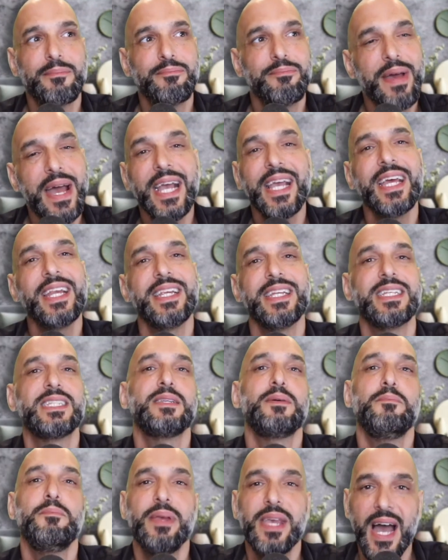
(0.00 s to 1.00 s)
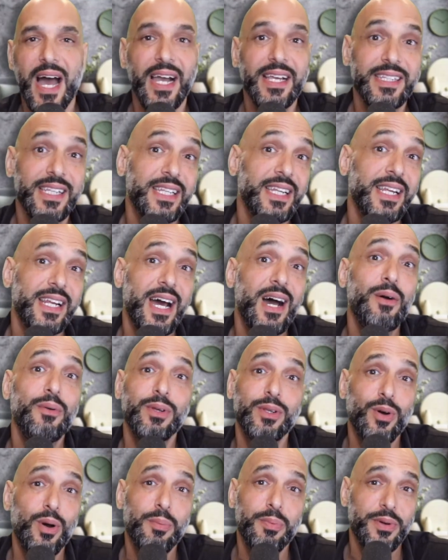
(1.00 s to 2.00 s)
mechanism behind it and how
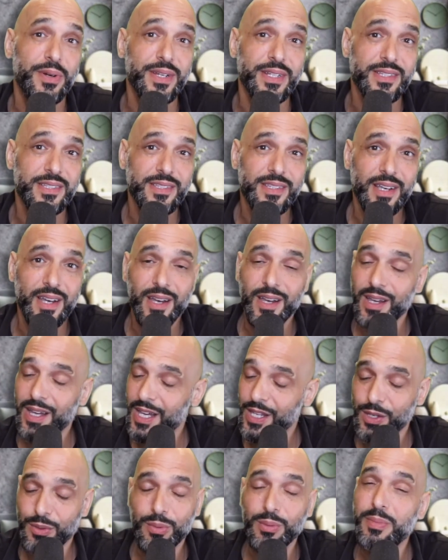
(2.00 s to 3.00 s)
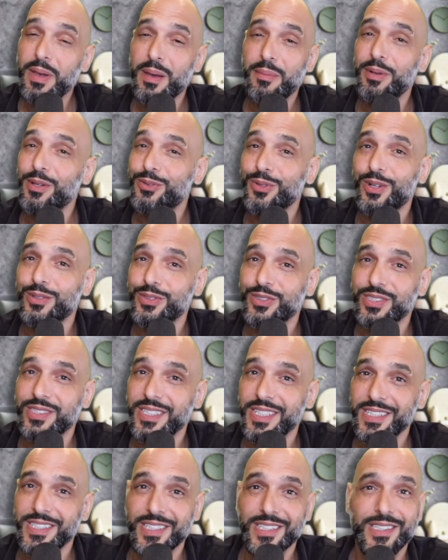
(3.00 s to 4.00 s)
it operates. And you will be able to
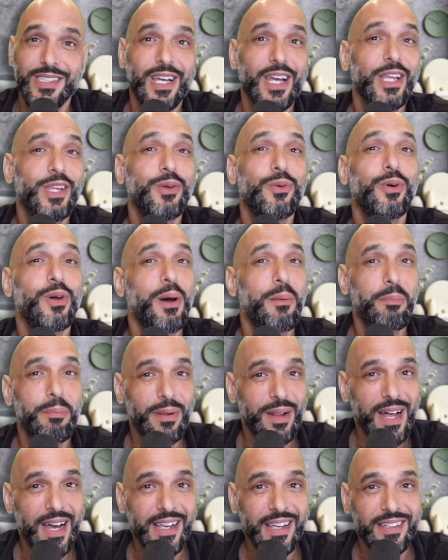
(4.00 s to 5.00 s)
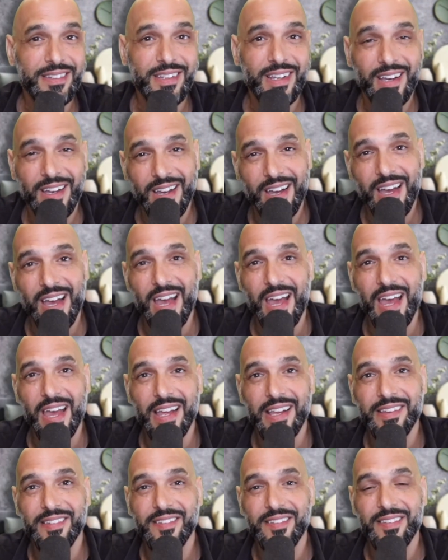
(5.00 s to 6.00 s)
understand it, and you're going to apply it,
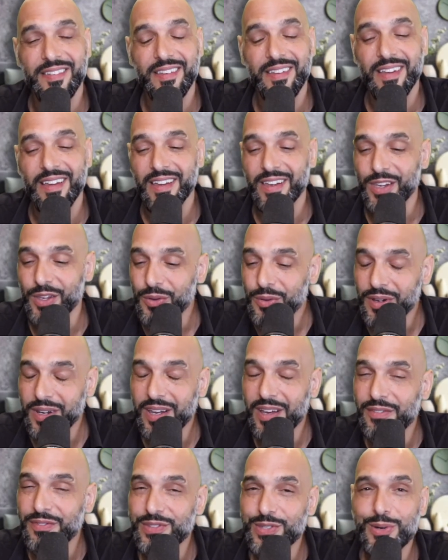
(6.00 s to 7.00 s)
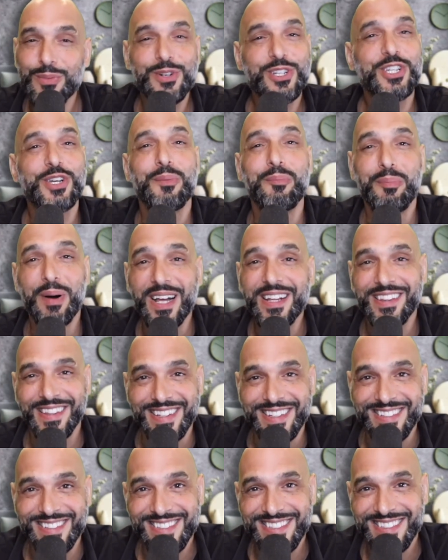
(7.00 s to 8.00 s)
and you're going to have so much
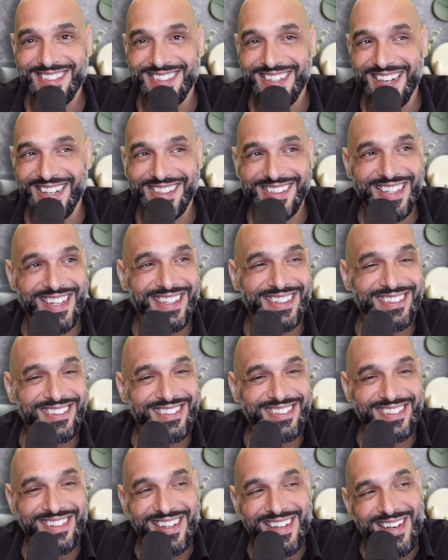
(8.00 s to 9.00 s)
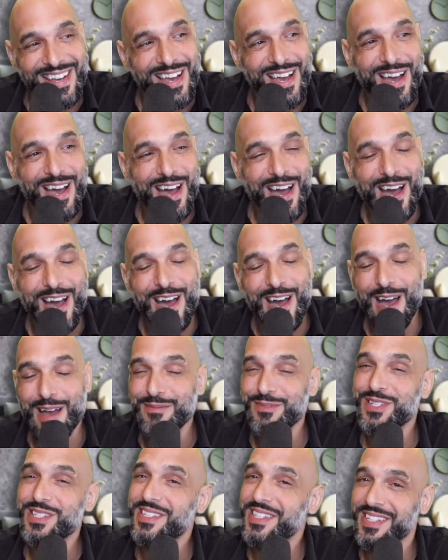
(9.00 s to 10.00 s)
abundance that
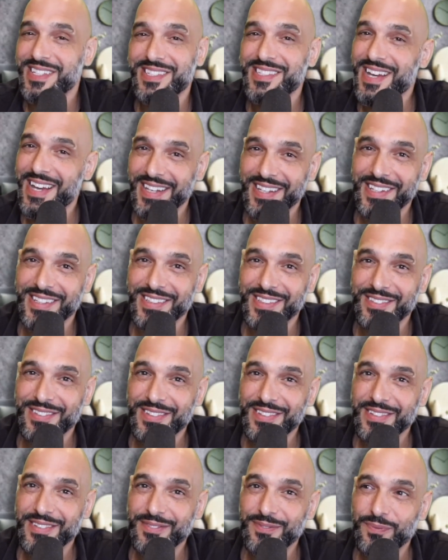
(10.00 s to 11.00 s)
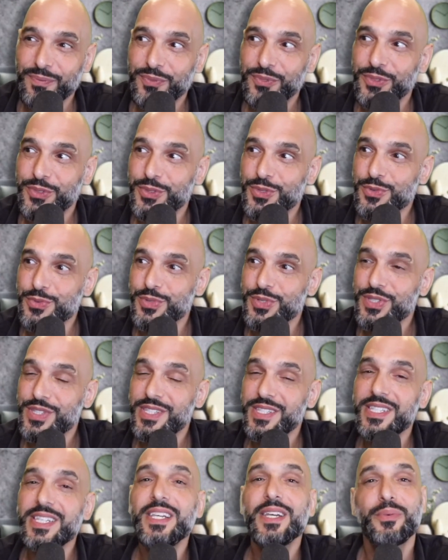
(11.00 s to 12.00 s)
I'm just excited to
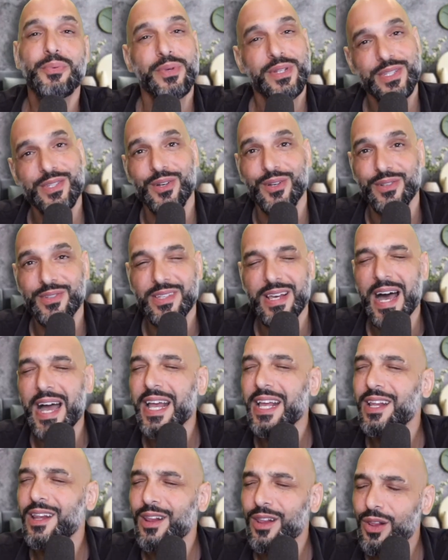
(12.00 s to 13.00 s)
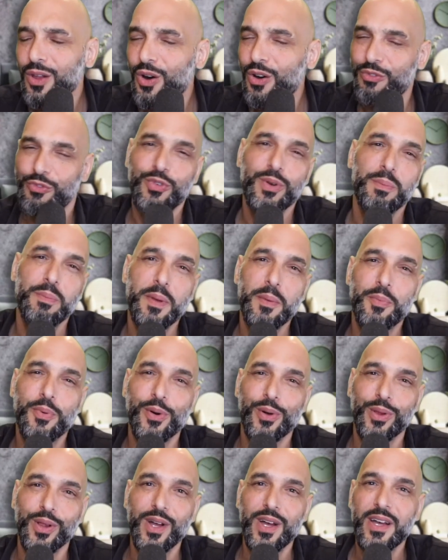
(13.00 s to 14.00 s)
see results. I love when
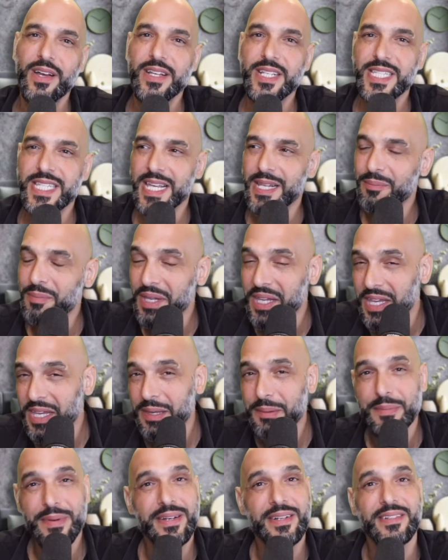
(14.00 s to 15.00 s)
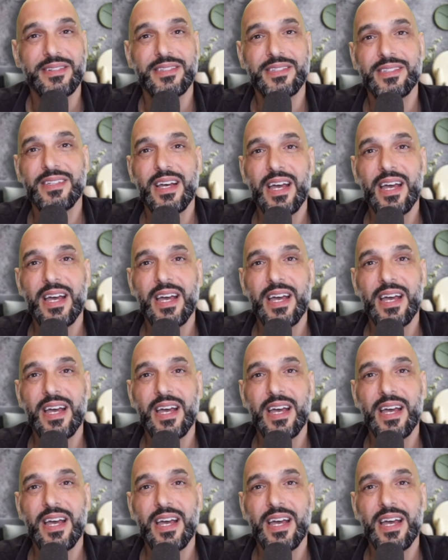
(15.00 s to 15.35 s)
people send me emails